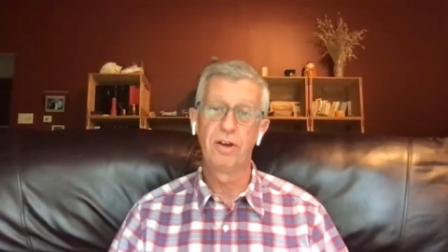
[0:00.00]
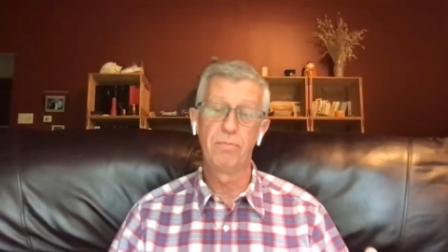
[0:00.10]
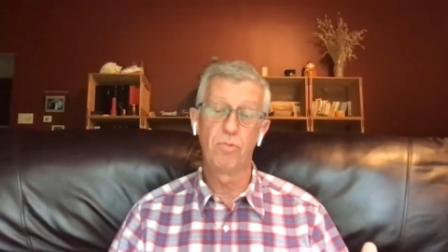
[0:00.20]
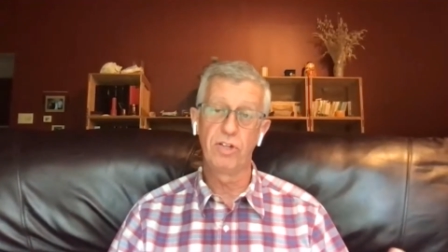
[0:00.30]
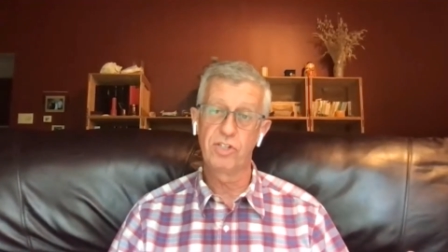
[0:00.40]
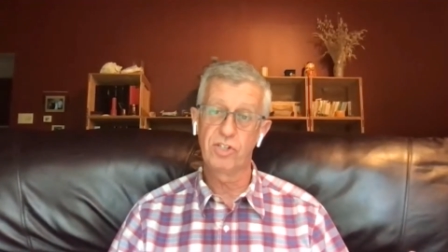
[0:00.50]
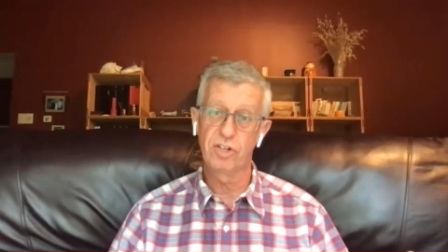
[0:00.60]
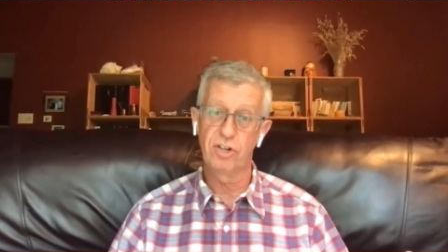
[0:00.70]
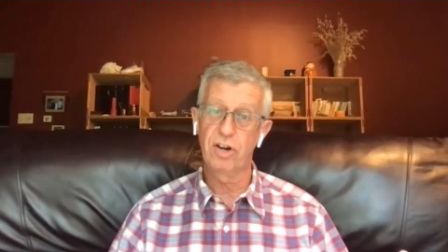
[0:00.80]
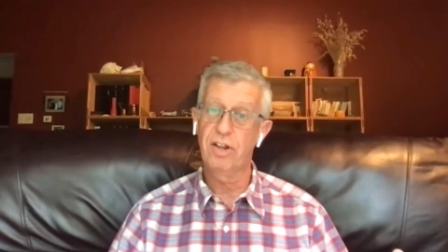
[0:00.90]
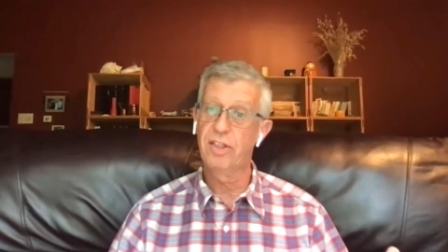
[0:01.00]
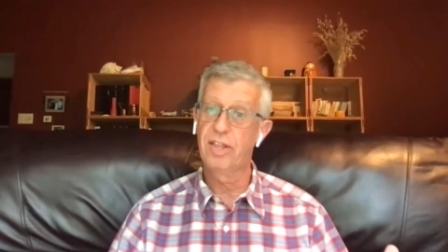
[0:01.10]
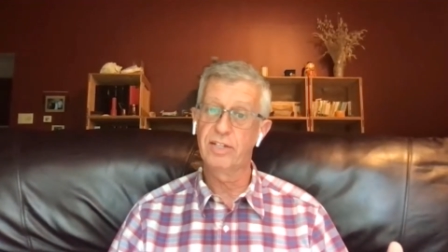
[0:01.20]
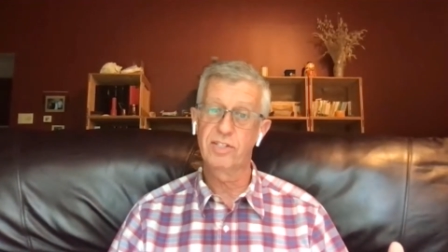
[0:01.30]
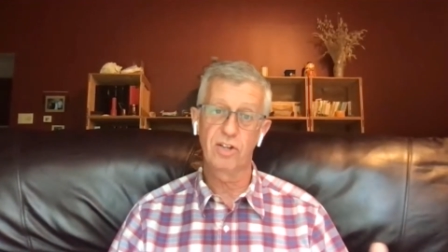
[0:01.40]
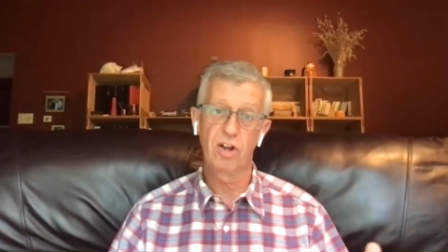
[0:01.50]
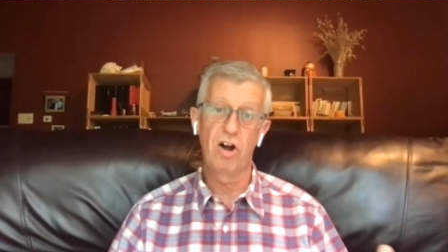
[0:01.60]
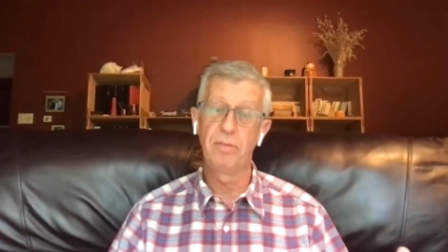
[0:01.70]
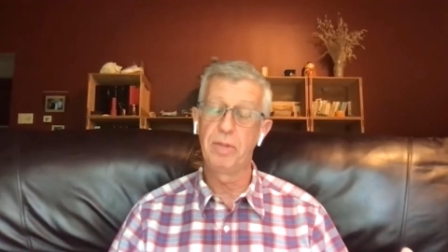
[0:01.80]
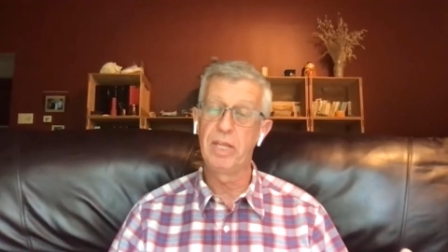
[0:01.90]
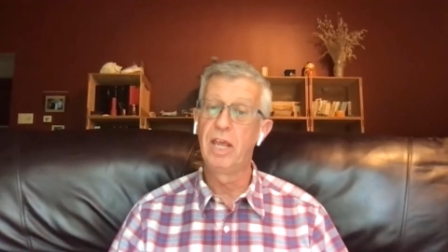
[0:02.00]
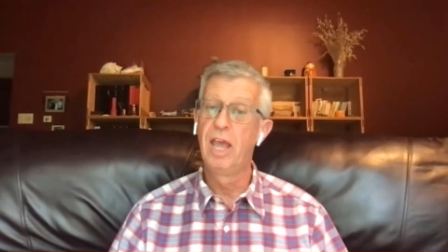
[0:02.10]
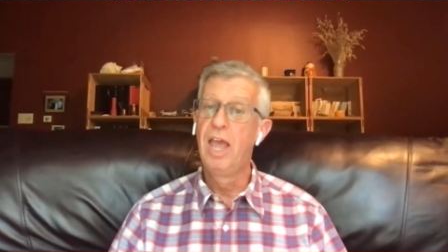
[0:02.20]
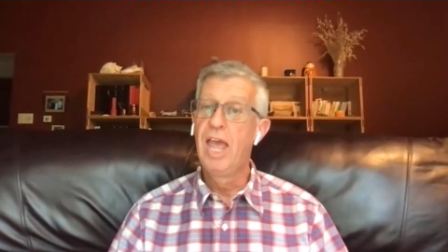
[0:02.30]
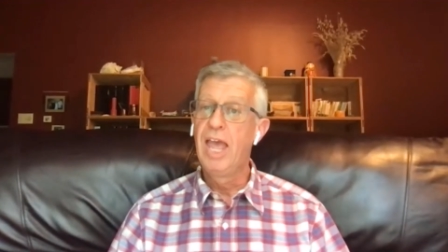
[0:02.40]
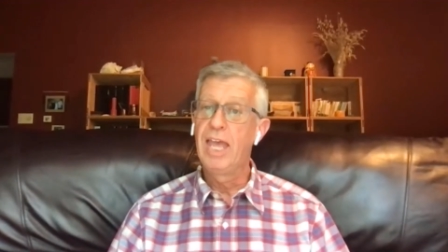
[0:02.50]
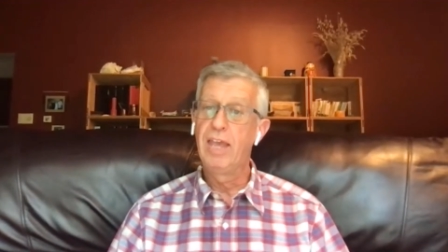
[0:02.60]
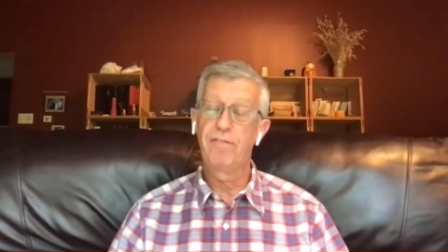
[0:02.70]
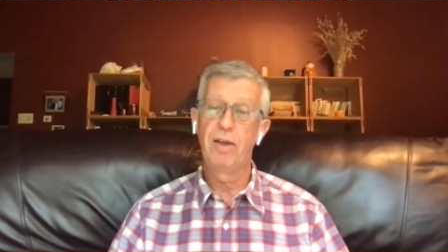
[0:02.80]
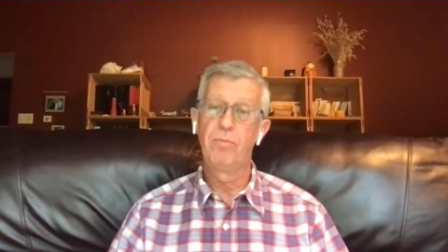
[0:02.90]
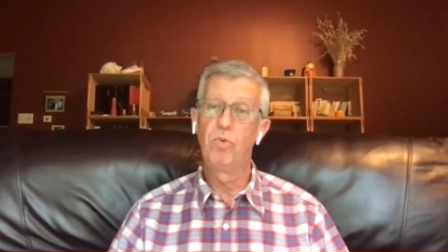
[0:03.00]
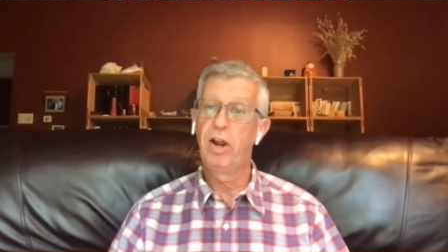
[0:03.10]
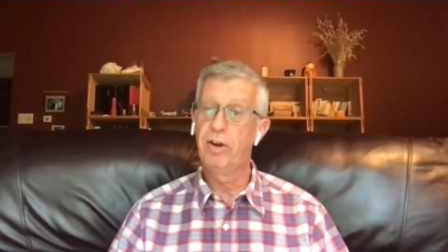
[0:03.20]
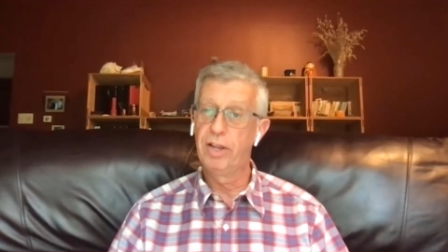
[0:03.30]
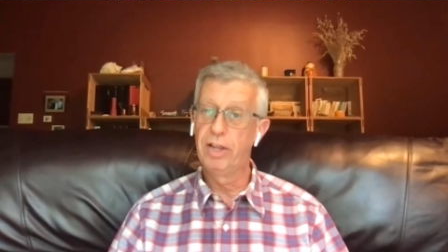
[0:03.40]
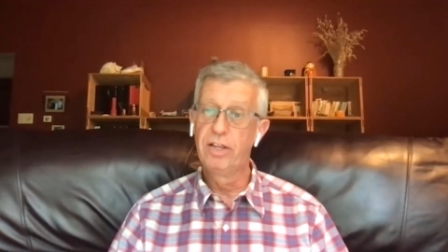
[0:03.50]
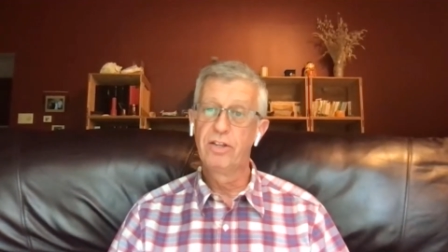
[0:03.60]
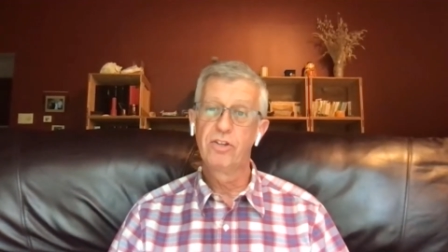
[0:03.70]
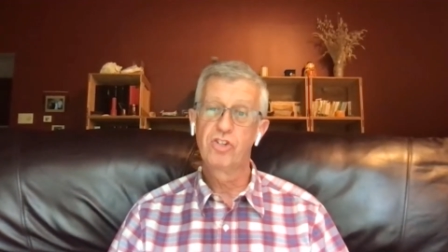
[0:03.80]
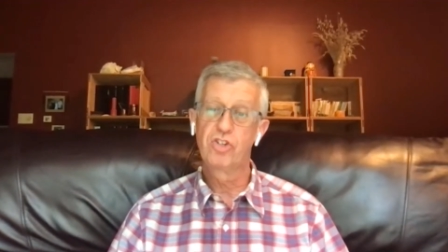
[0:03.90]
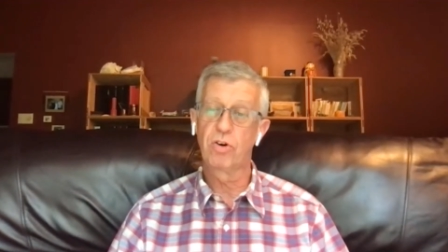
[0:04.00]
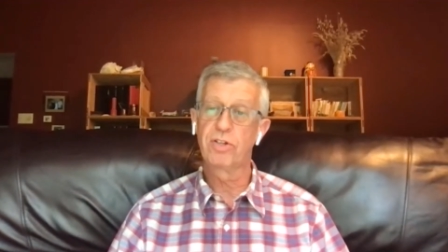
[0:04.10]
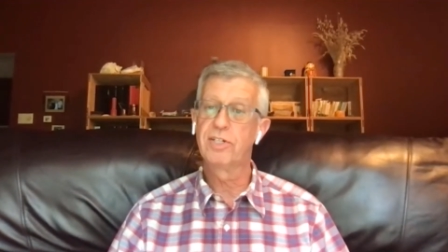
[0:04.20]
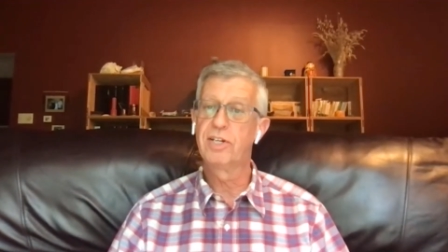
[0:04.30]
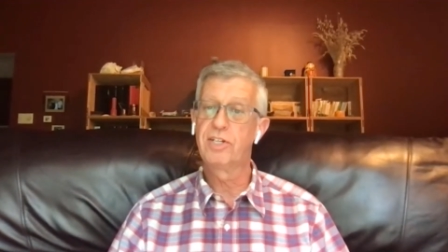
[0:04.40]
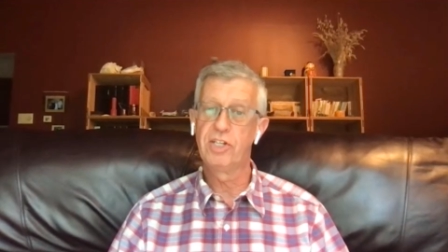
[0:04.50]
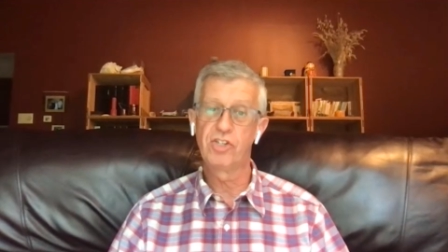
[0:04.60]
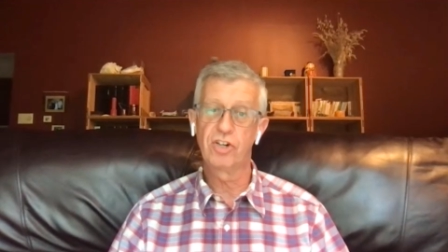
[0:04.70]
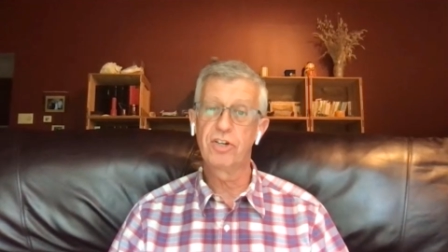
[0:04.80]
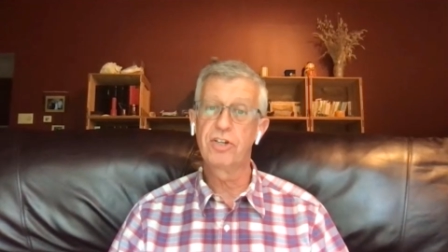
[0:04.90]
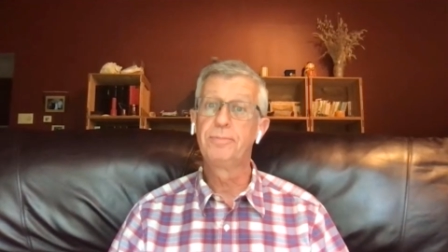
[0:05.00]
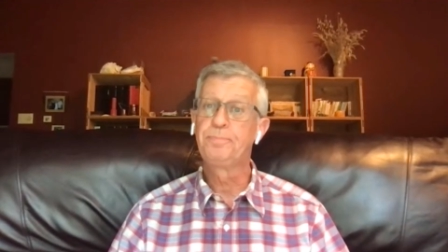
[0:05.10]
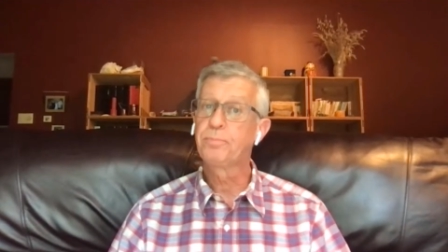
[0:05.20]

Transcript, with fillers: the moisture that's on me if I'm wearing shorts and a mm. t-shirt.